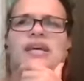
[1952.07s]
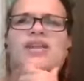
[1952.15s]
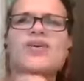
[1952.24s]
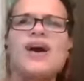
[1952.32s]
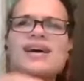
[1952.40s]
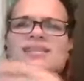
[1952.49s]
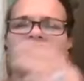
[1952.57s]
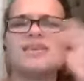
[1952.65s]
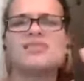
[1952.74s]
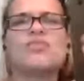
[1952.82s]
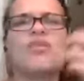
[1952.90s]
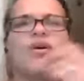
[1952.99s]
you know as
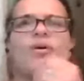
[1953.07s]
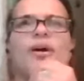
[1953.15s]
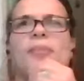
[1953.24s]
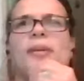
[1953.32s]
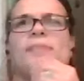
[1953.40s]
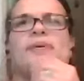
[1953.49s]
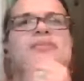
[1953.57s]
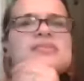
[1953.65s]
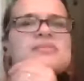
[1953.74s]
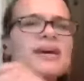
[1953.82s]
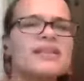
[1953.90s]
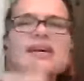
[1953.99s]
things grow in my
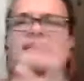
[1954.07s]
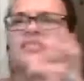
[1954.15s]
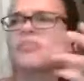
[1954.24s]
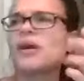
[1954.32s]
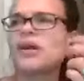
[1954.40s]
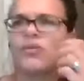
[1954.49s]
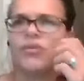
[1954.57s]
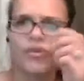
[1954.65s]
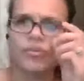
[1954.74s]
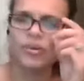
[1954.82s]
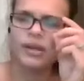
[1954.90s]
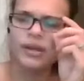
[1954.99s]
business my list my group